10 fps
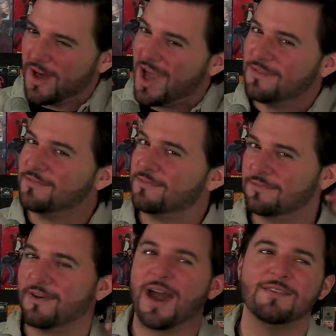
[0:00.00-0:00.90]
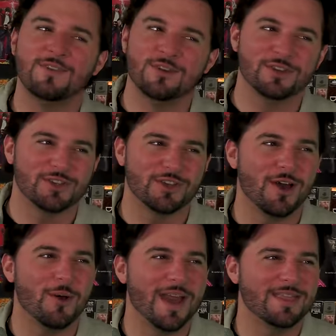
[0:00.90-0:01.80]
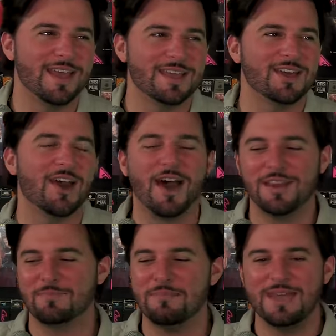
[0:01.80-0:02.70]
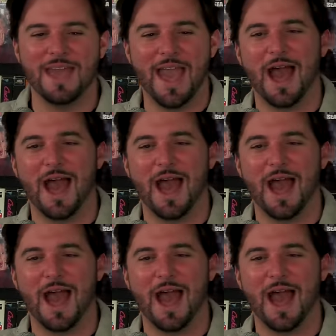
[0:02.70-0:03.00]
five years ago, and they cut me